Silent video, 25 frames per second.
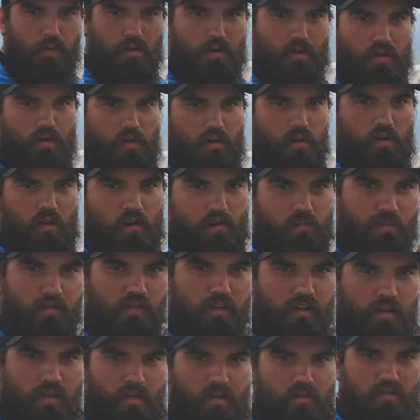we're gonna go home,
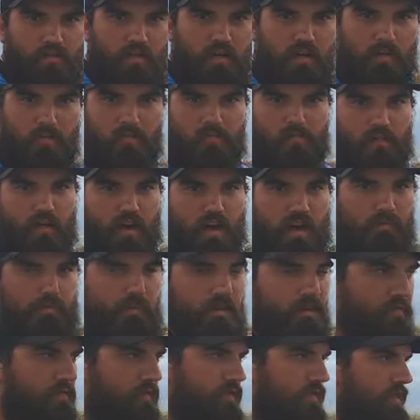clean those up, fry
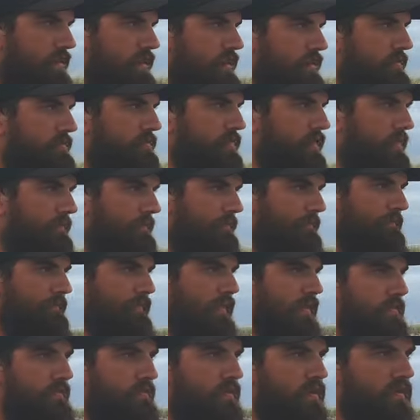them up for dinner. But
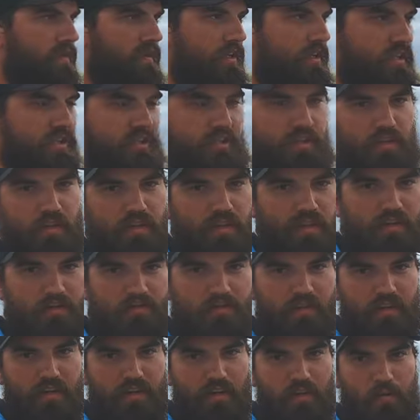if y'all did enjoy
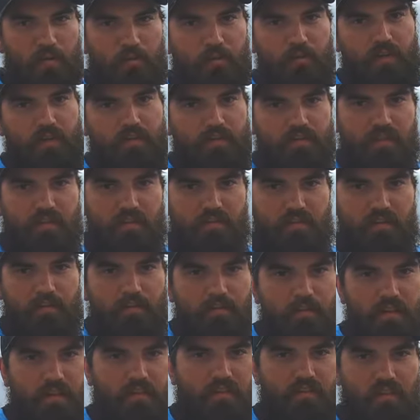that video, please give it
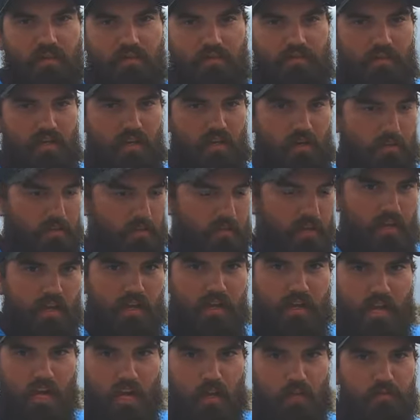a big thumbs up.
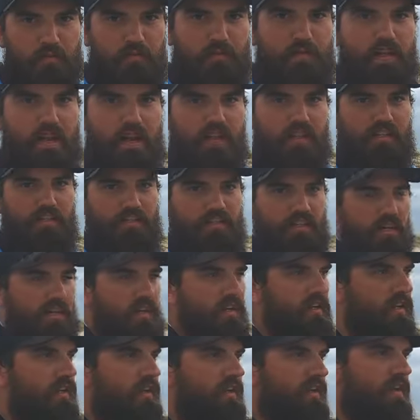Helps me out a
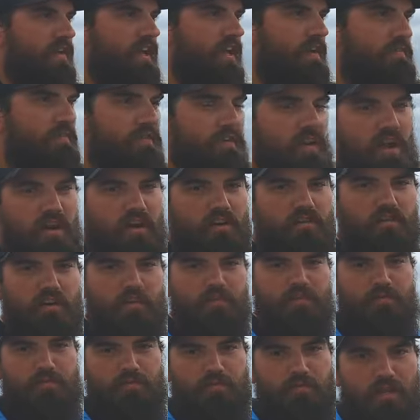ton. If you're not
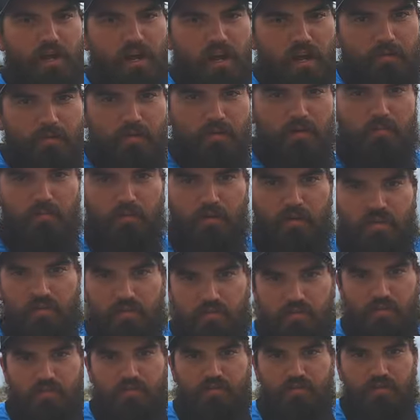already subscribed,
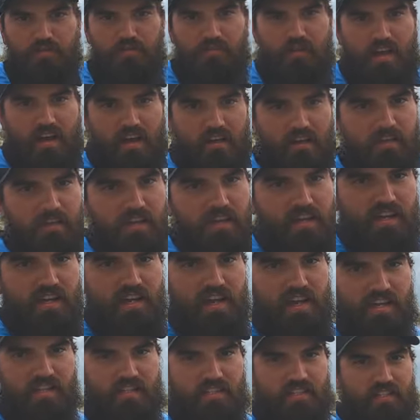please do so now.
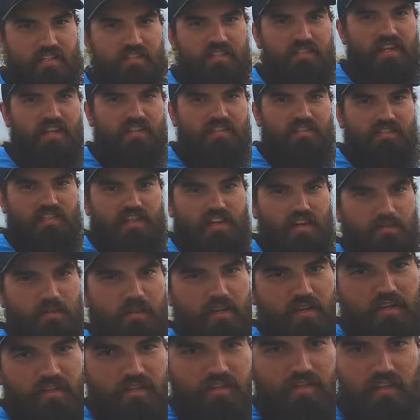And until next
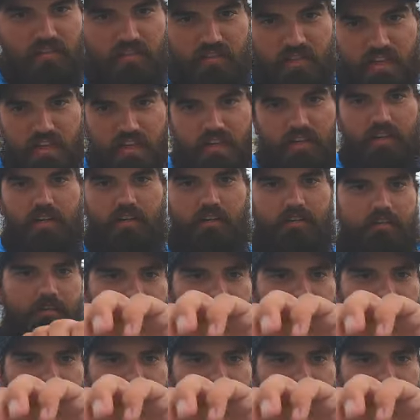time, y'all take care.